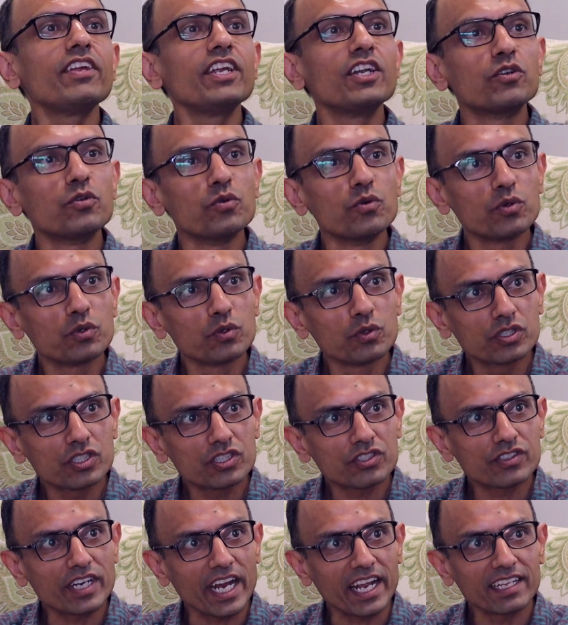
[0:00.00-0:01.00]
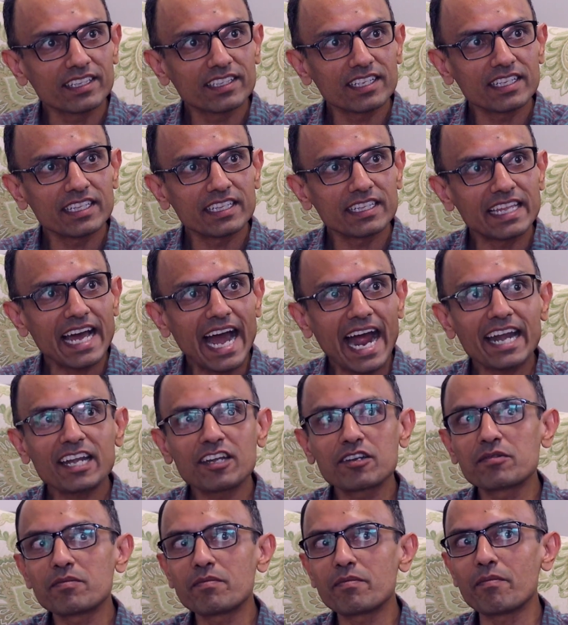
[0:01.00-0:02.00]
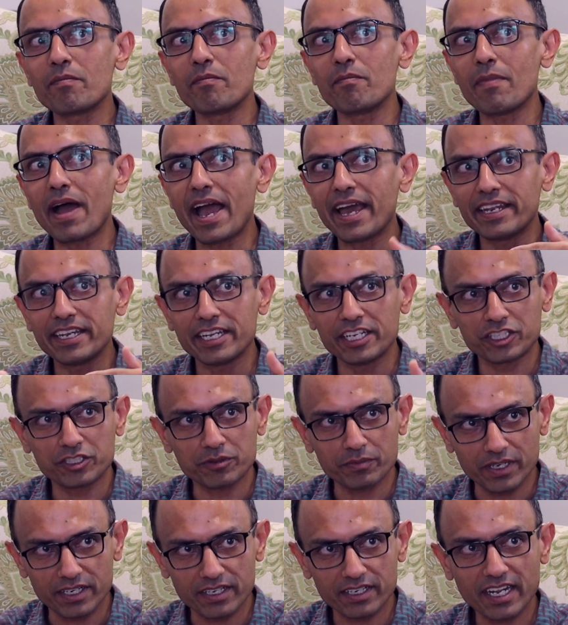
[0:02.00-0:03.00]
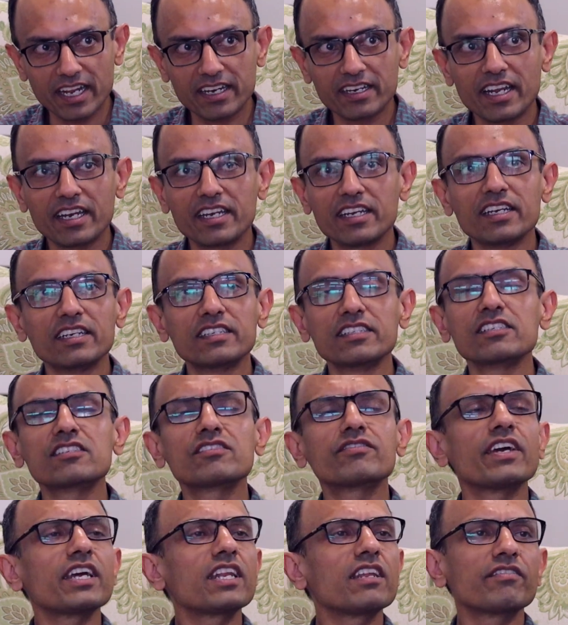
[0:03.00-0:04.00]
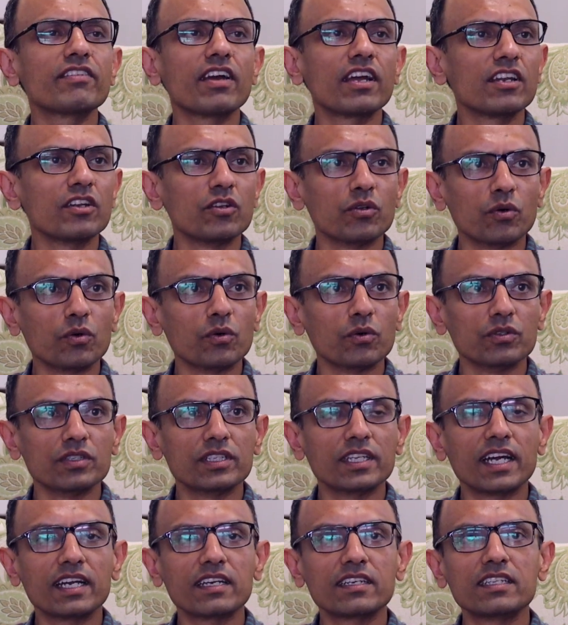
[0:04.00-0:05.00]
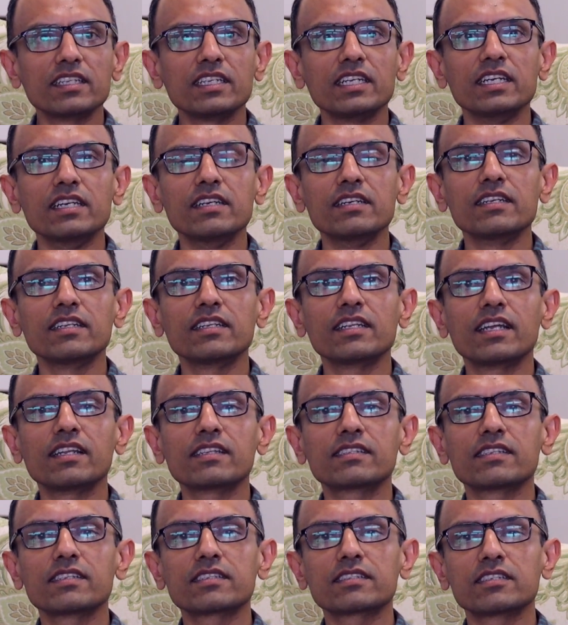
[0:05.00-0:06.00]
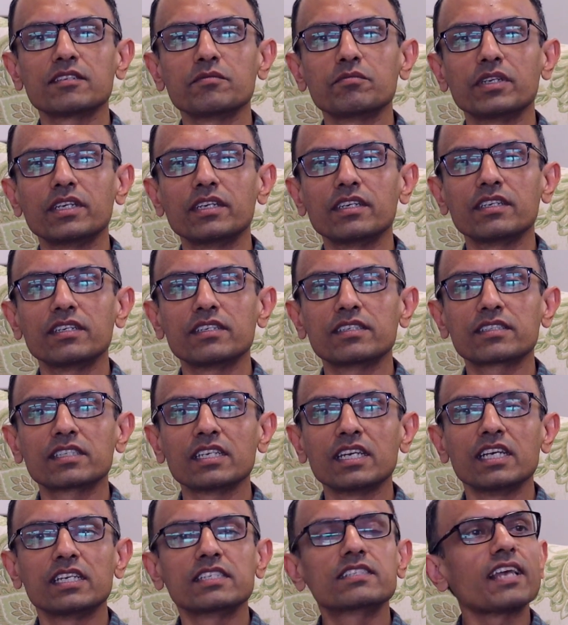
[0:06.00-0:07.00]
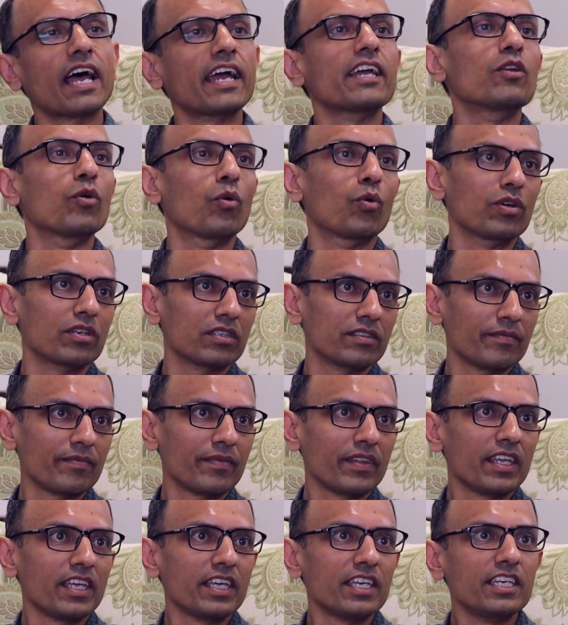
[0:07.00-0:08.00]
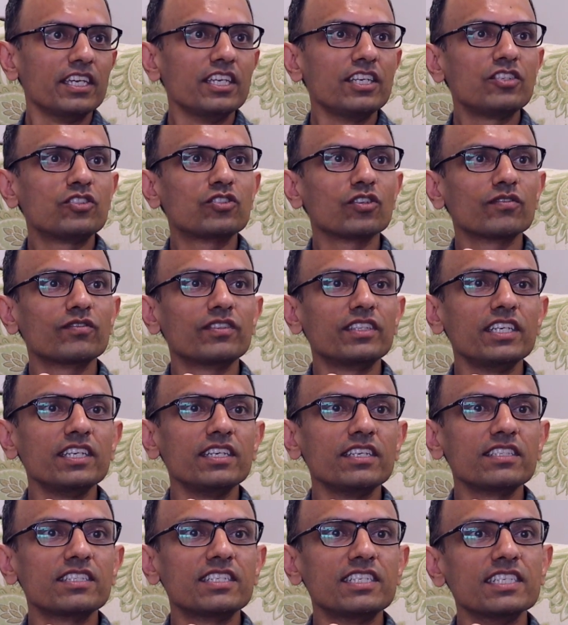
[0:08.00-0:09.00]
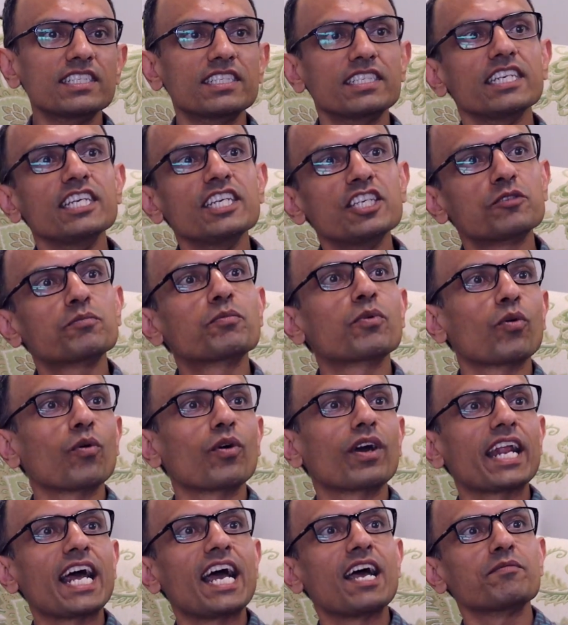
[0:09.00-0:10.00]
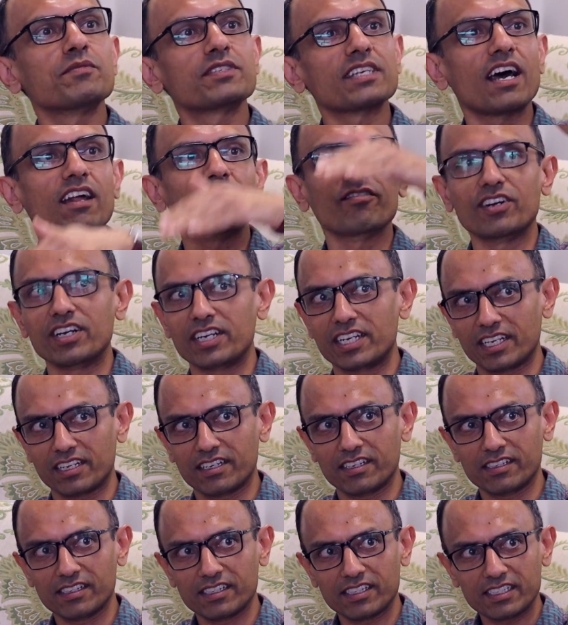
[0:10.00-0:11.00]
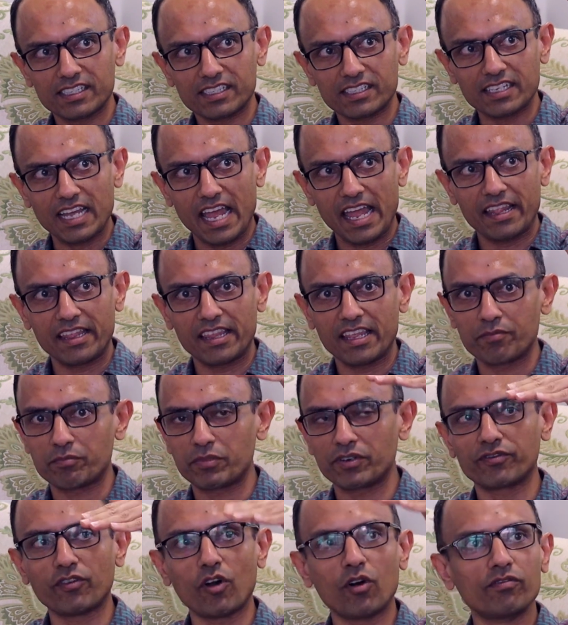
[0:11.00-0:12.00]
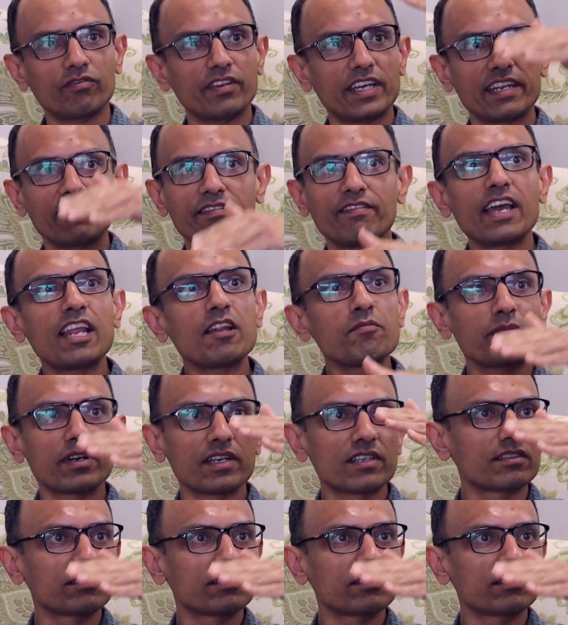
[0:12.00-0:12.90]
do to strengthen that management? And it is very well known that the Indian health system is siloed. Each of these disease programs are verticals and they perform very well, but